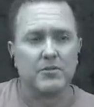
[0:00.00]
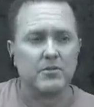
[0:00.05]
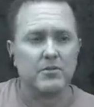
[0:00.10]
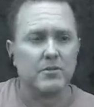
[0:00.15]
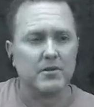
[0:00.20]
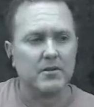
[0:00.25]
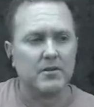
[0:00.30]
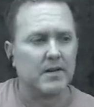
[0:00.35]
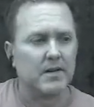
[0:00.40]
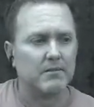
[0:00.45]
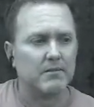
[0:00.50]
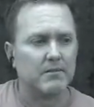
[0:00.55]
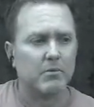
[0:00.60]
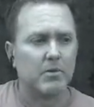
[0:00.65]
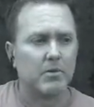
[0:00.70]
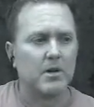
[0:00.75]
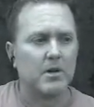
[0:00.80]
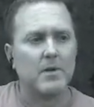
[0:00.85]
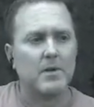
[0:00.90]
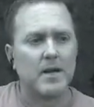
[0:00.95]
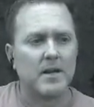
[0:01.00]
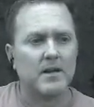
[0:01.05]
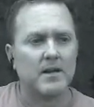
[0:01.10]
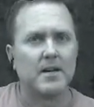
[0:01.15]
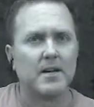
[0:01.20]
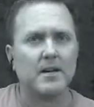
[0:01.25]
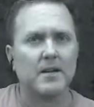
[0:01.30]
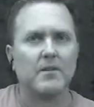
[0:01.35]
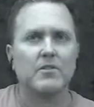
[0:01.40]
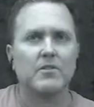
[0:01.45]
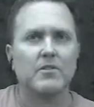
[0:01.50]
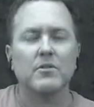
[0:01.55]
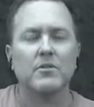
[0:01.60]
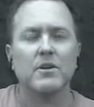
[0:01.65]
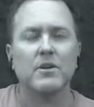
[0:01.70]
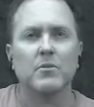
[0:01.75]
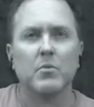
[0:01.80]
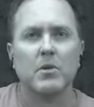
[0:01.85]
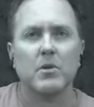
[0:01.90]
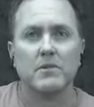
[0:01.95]
You can have it way wacky out of tune
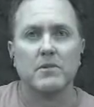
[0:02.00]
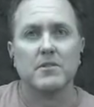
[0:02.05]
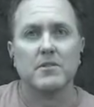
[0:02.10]
and one of